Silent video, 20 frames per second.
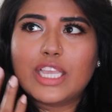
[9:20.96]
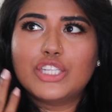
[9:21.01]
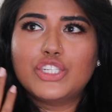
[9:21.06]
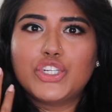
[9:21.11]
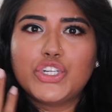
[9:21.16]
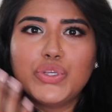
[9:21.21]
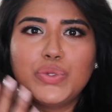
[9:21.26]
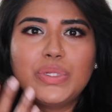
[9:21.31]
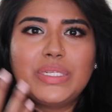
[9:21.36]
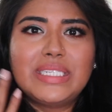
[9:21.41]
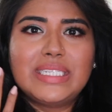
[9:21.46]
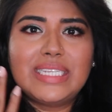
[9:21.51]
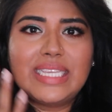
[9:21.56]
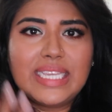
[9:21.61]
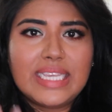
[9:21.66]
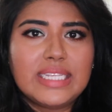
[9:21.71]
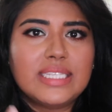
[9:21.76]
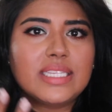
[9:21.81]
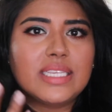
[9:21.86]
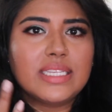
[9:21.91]
true
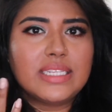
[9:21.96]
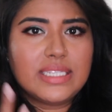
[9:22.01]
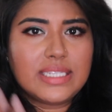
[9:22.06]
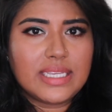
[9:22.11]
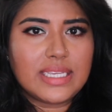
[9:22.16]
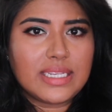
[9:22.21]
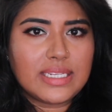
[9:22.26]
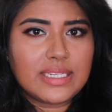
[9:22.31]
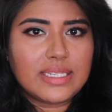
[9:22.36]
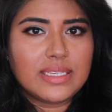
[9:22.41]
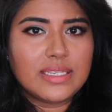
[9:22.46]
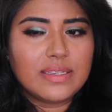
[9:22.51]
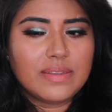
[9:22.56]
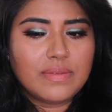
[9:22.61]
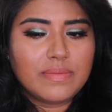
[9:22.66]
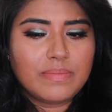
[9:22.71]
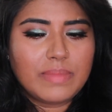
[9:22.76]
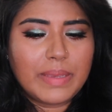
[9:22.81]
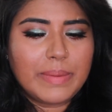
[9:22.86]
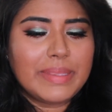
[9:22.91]
tint.
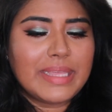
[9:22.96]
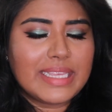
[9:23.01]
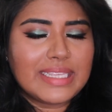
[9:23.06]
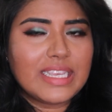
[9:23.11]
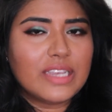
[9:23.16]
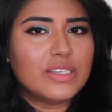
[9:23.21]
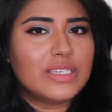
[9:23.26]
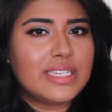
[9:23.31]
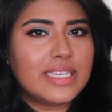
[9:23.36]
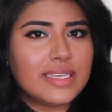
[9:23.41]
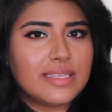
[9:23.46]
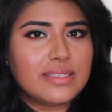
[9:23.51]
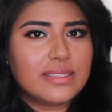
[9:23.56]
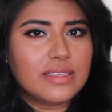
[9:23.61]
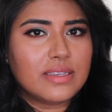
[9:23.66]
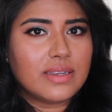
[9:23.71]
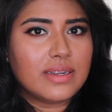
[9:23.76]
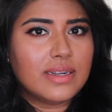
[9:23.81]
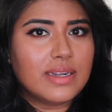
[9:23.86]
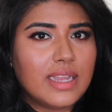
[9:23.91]
Maybe that's how
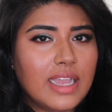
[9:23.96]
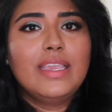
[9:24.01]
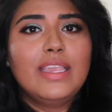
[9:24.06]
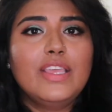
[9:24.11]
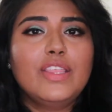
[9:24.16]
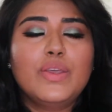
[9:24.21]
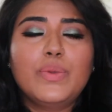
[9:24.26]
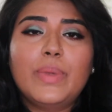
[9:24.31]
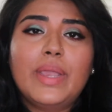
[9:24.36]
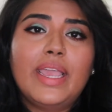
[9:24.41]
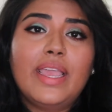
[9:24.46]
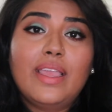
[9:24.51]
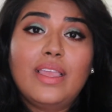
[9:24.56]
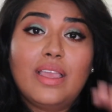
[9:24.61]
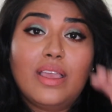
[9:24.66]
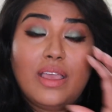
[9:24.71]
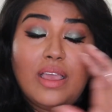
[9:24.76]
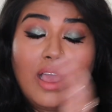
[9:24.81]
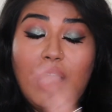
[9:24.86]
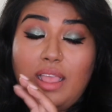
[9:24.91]
tints are. Either
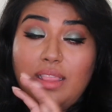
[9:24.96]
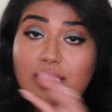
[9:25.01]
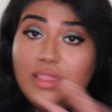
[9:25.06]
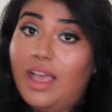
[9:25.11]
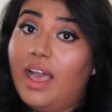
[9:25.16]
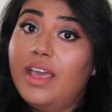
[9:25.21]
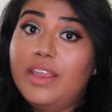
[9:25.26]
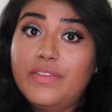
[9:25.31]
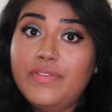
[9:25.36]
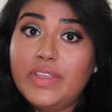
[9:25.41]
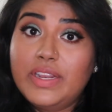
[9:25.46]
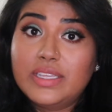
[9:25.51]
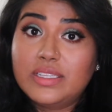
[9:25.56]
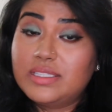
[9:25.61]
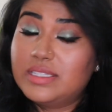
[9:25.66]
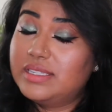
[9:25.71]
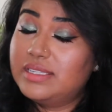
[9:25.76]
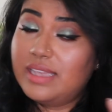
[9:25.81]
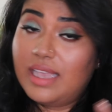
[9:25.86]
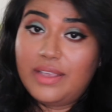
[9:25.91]
way, a lot of it
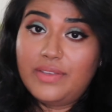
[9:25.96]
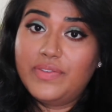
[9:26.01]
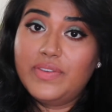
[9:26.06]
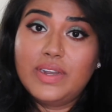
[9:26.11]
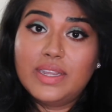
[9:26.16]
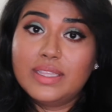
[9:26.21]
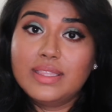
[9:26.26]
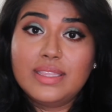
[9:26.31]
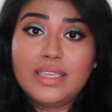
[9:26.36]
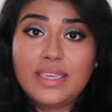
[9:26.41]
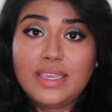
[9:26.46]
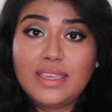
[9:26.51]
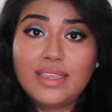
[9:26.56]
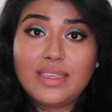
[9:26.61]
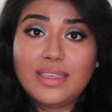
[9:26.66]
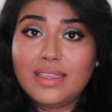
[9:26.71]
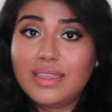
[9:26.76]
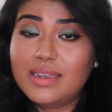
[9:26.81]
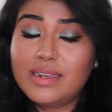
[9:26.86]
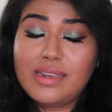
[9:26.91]
is
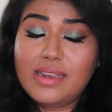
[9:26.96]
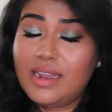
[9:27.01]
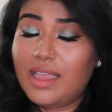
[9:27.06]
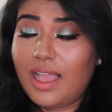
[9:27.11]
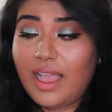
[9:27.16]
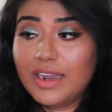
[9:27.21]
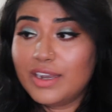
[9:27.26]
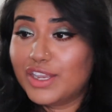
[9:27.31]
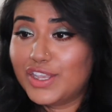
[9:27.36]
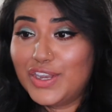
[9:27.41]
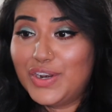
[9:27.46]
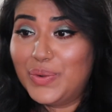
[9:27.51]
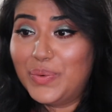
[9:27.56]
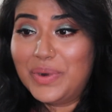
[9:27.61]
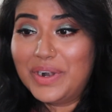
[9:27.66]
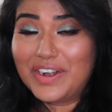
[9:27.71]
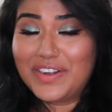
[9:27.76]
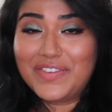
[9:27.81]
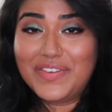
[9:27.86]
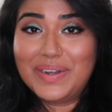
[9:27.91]
definitely not gonna
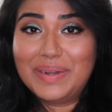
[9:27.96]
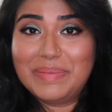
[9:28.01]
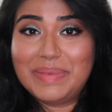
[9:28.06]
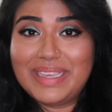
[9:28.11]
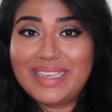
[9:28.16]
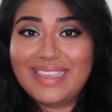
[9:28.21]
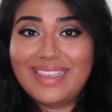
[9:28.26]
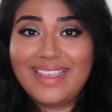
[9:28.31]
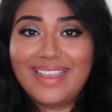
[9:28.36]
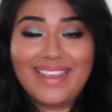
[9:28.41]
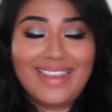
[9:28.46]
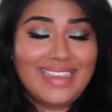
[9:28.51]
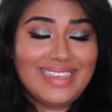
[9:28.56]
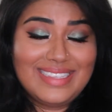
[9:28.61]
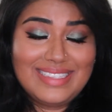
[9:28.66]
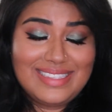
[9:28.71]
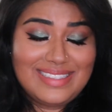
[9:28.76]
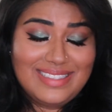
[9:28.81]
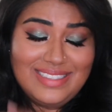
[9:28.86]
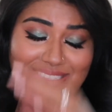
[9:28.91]
work for me.
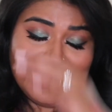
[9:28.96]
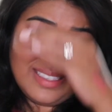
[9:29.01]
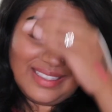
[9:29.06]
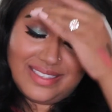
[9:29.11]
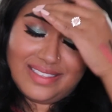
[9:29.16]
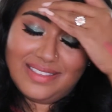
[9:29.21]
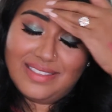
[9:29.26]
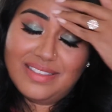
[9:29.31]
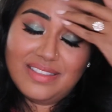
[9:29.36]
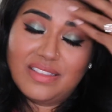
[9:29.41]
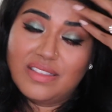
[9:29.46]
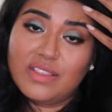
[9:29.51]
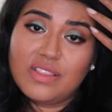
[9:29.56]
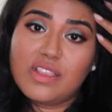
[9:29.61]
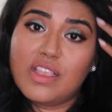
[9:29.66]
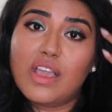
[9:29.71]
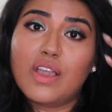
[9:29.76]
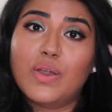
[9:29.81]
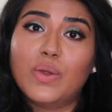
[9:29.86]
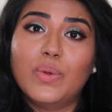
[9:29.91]
I just,
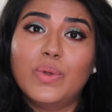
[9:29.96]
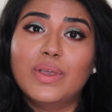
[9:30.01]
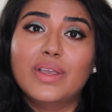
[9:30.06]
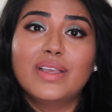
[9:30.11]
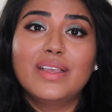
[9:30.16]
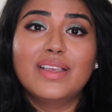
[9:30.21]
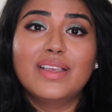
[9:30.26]
no.